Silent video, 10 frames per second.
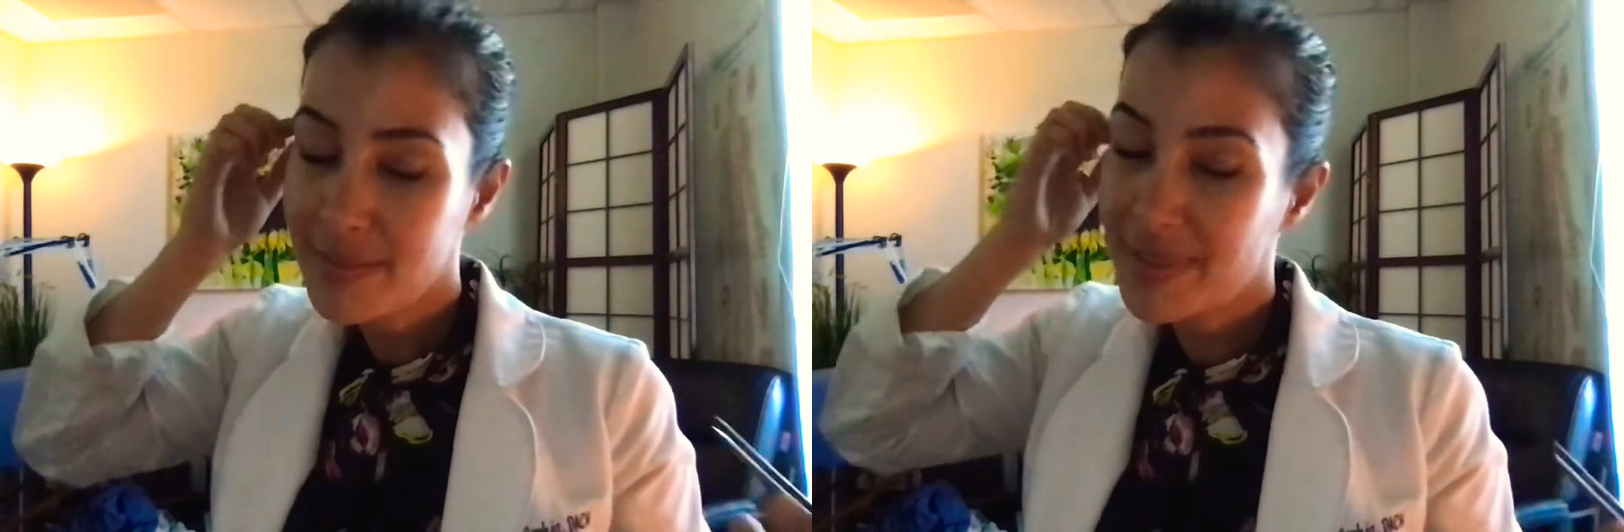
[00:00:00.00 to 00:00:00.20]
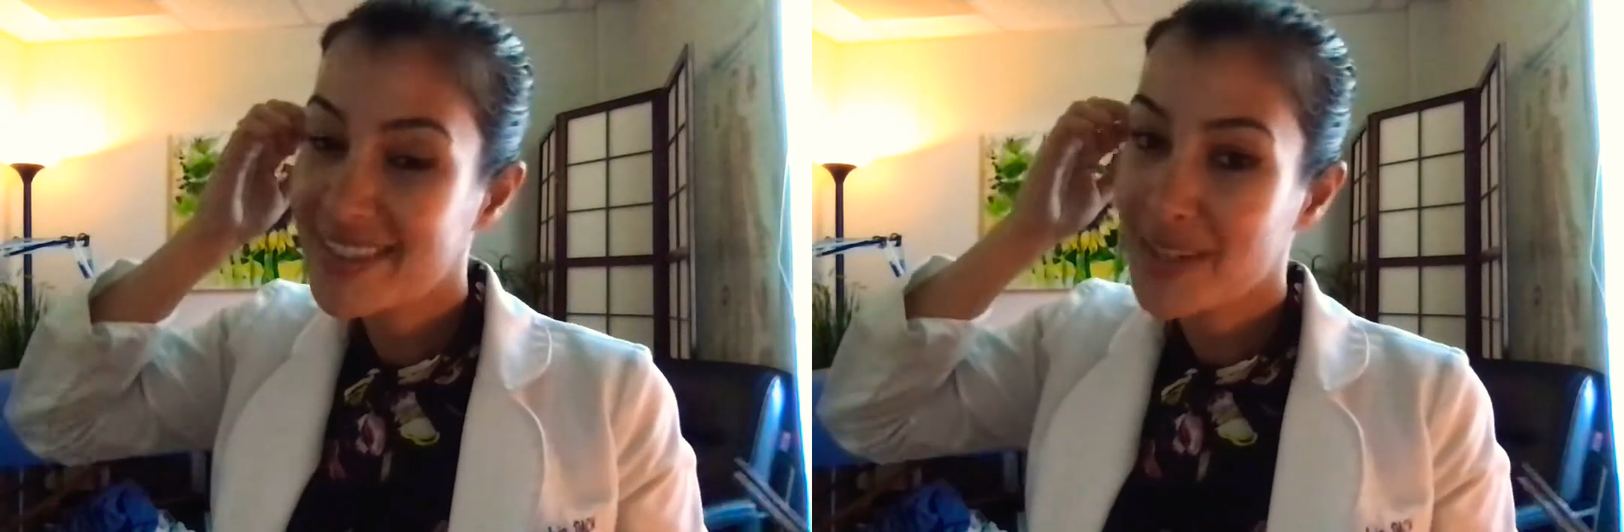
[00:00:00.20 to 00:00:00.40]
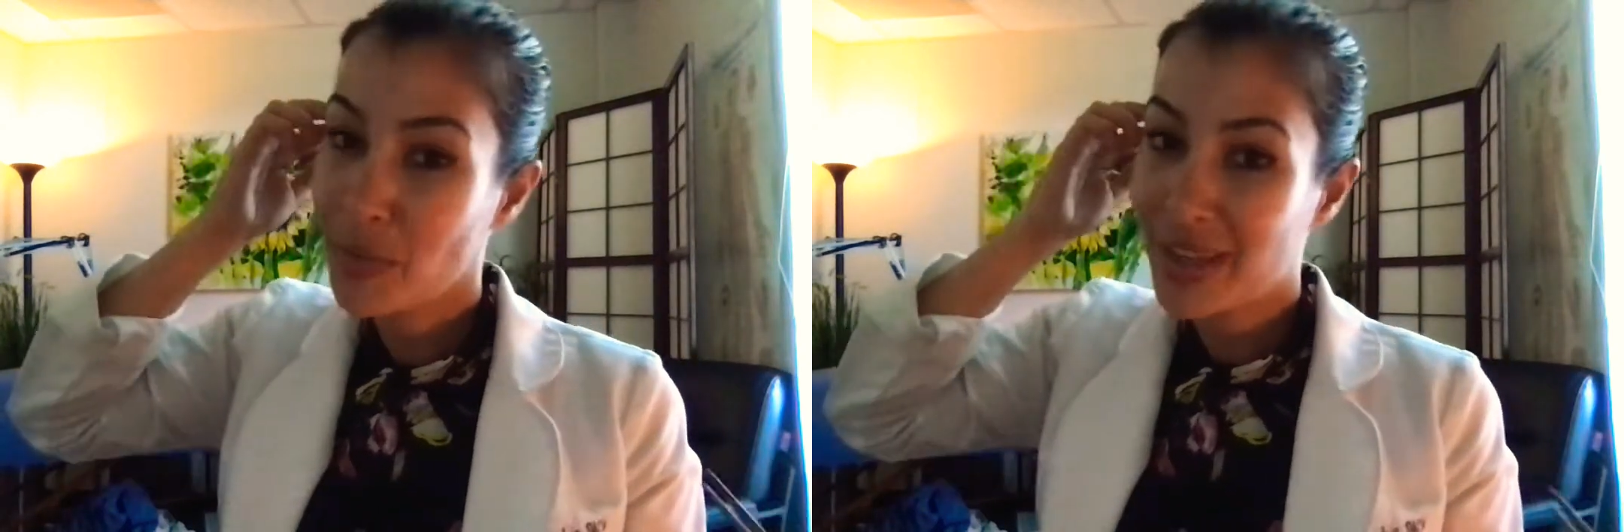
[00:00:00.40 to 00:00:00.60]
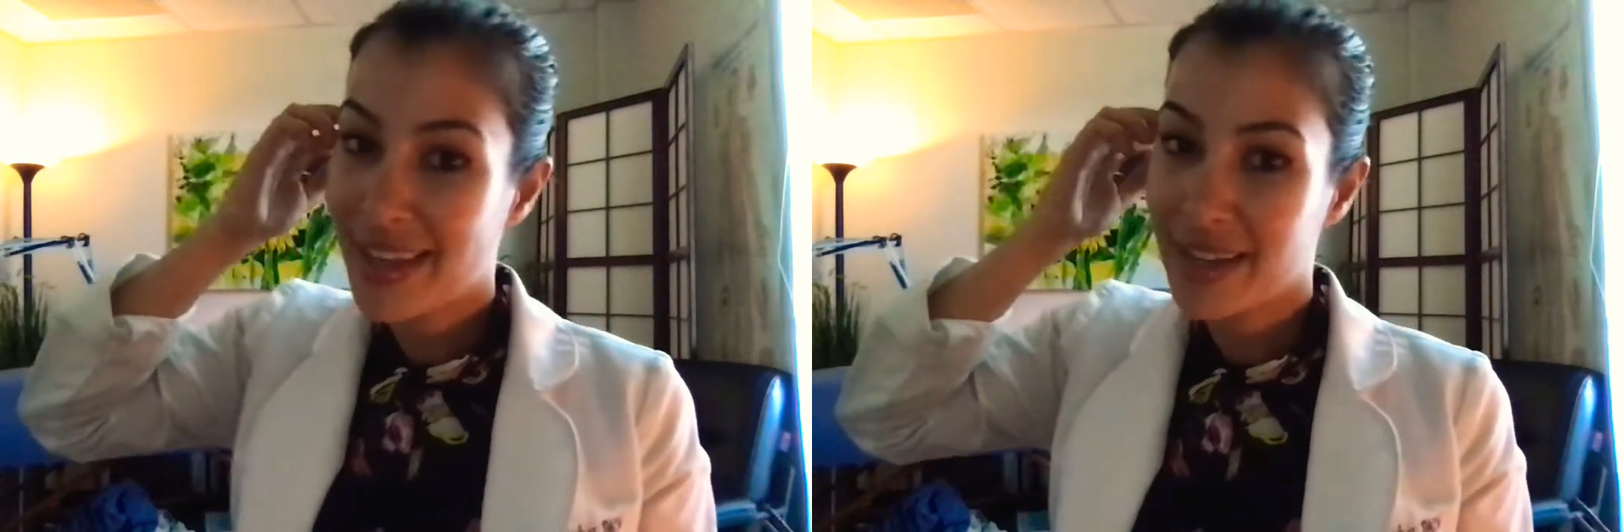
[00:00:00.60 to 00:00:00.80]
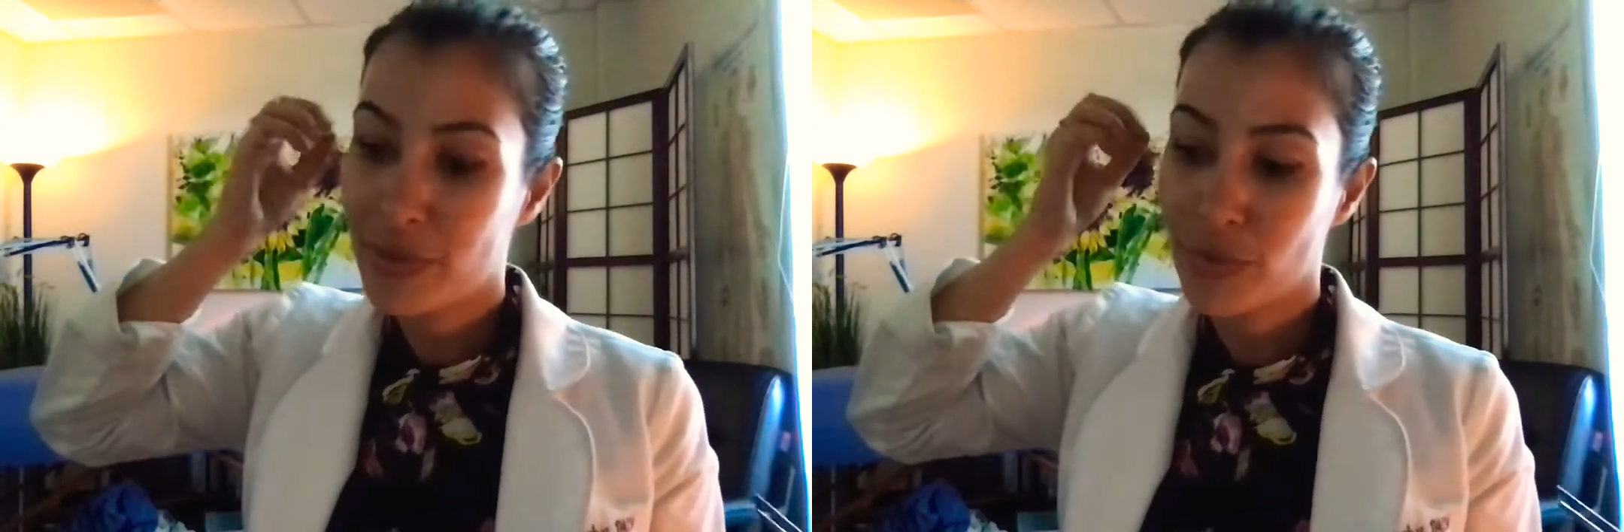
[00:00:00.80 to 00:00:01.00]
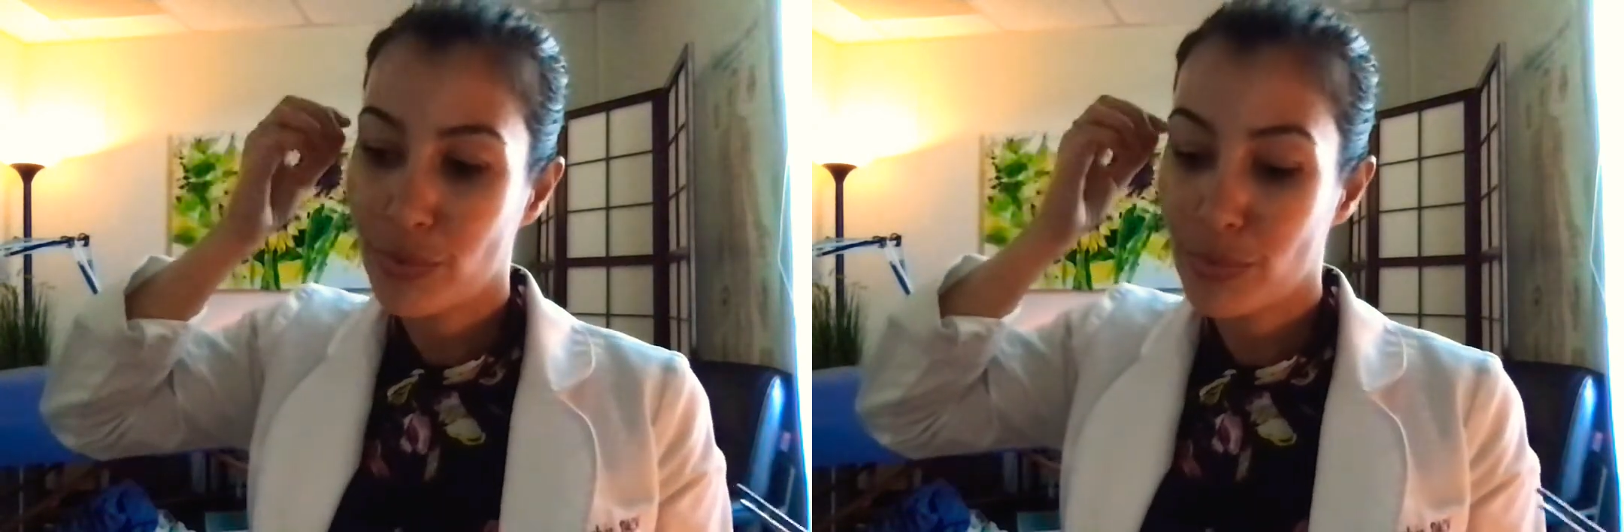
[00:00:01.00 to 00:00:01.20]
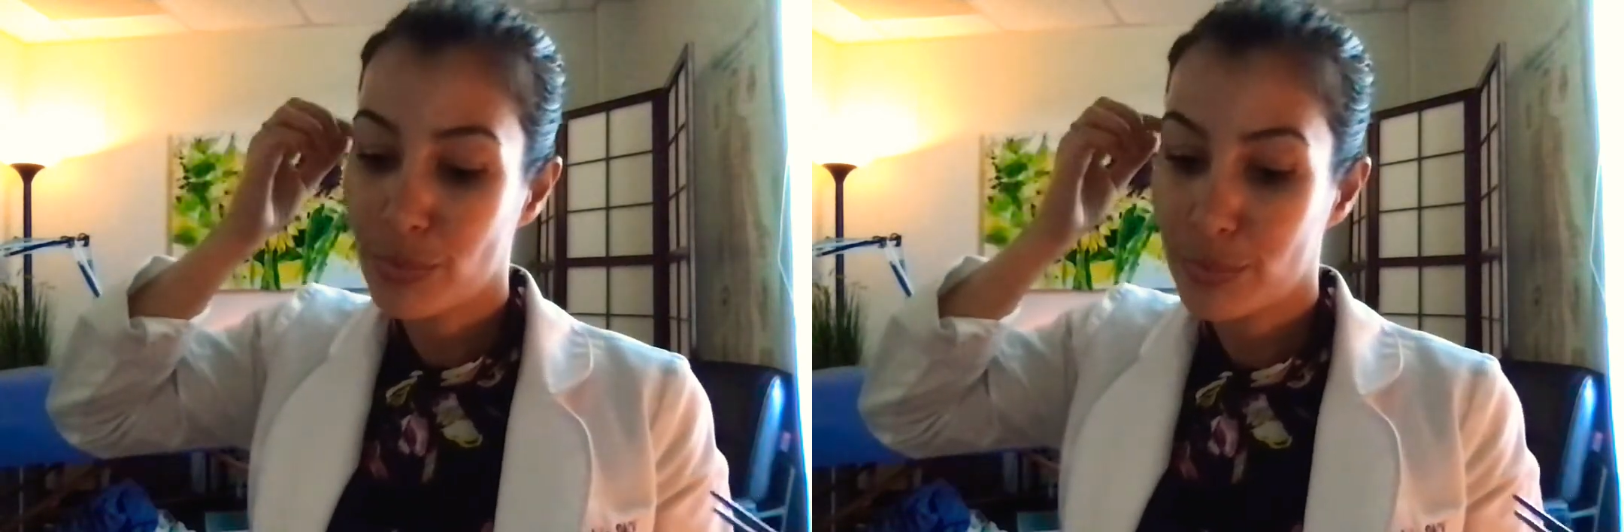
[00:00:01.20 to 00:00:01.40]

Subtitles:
medicine, we like to